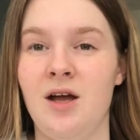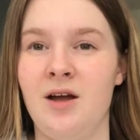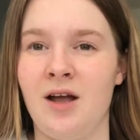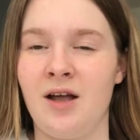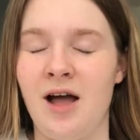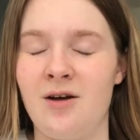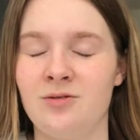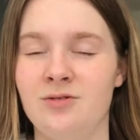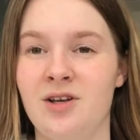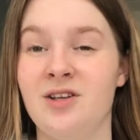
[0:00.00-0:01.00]

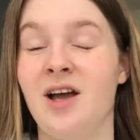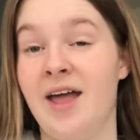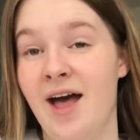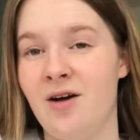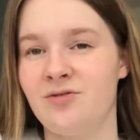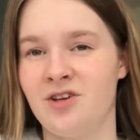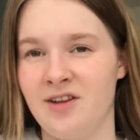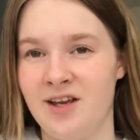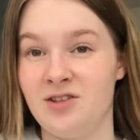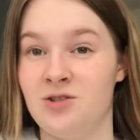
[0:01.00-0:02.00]
an account
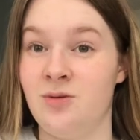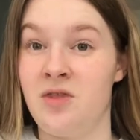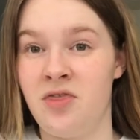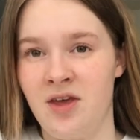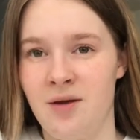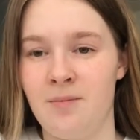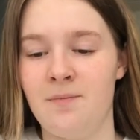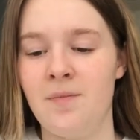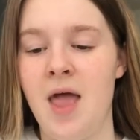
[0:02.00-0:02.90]
related to a theme.